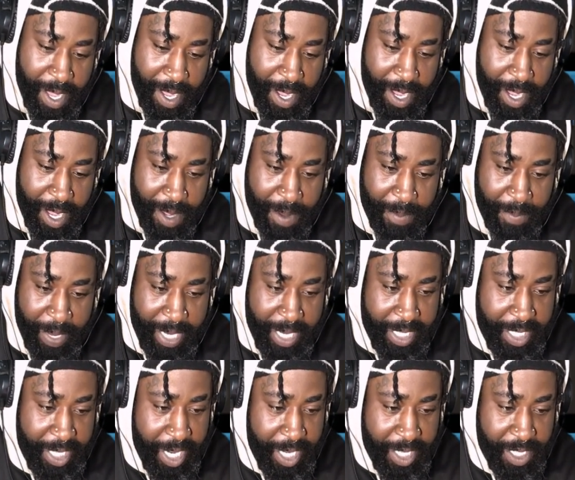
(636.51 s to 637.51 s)
Any
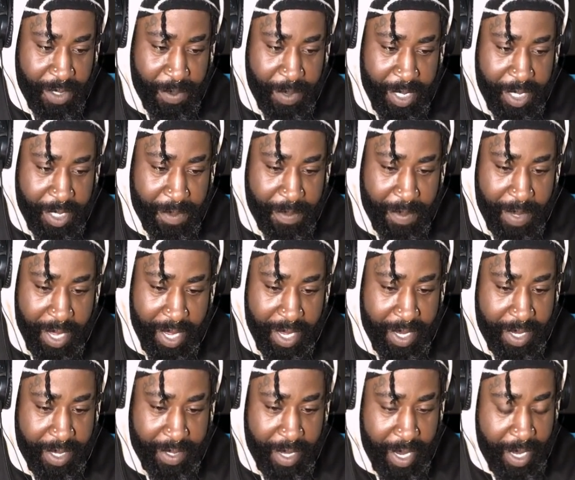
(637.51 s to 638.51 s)
changes we need to make?